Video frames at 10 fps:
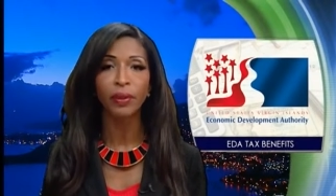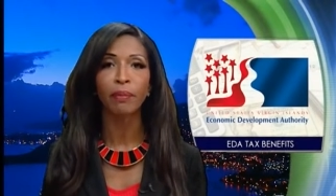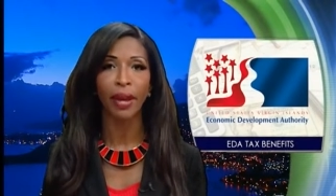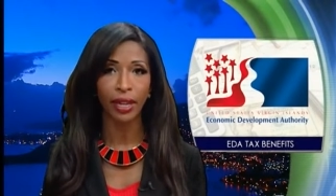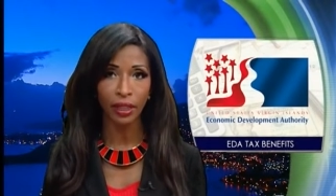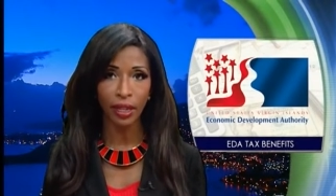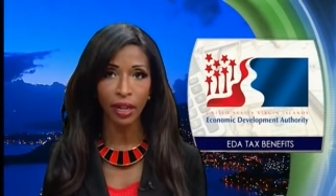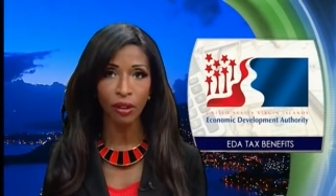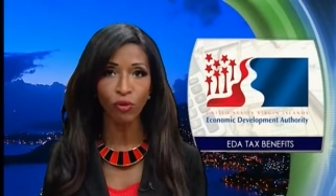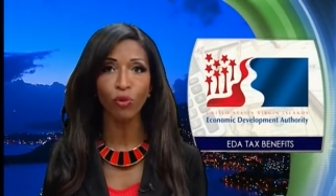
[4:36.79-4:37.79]
paid
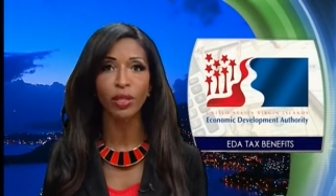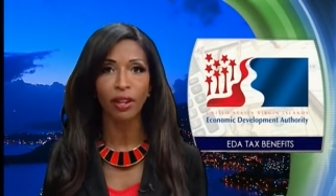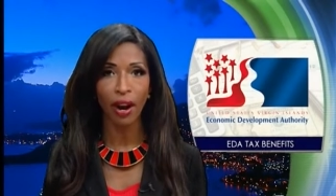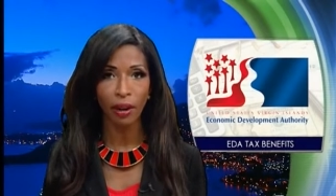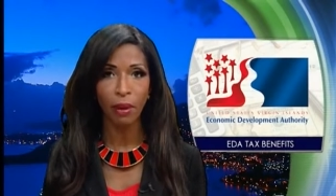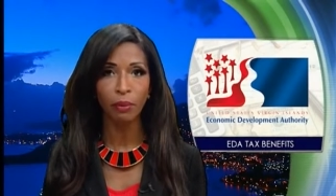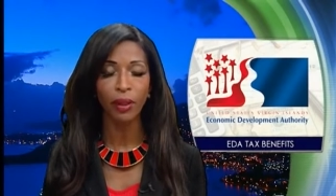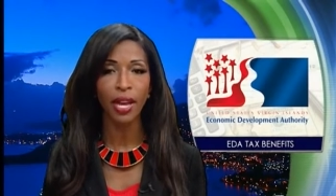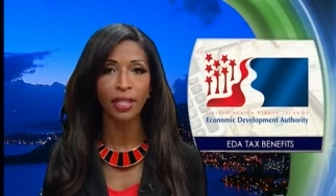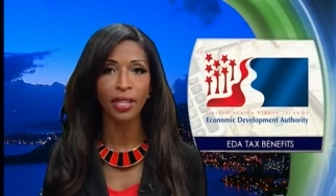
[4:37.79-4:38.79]
leave, retirement
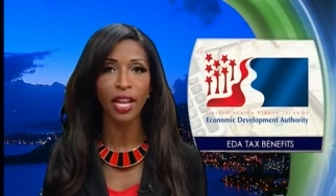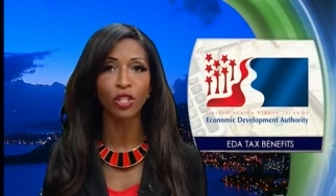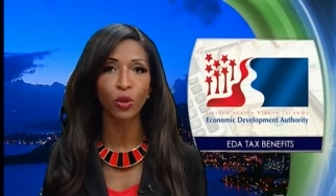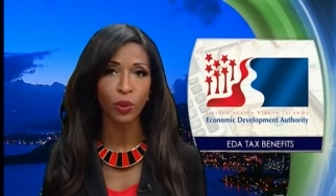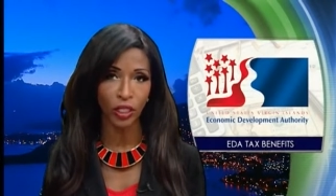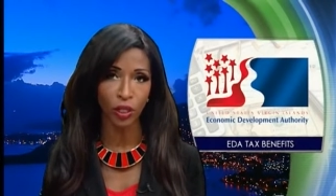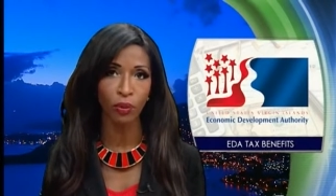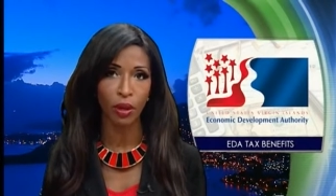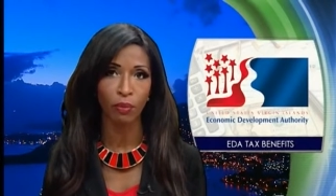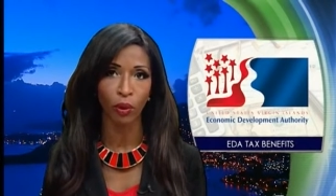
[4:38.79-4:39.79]
plans, and tuition
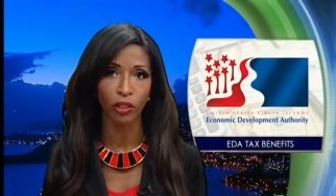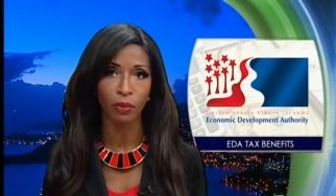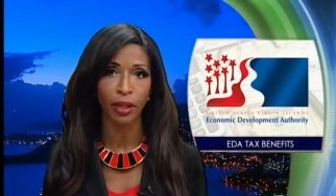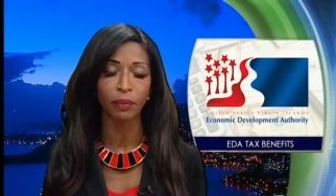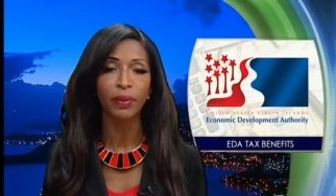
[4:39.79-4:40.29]
reimbursement.